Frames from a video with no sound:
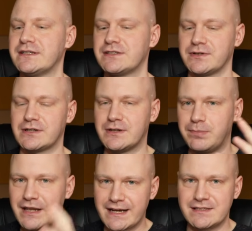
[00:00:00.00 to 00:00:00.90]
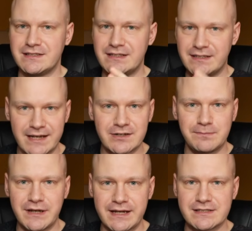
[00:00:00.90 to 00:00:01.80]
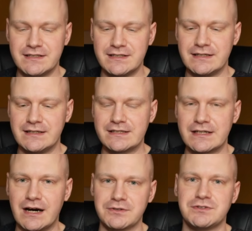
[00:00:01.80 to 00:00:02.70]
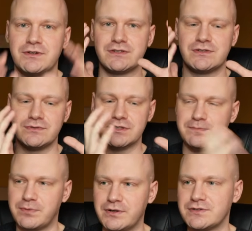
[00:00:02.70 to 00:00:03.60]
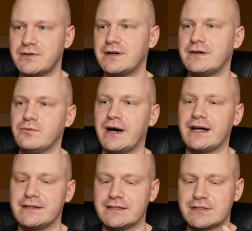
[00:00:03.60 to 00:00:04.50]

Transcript: So the complexity, the tech complexity is outsourced to the sponsor, while the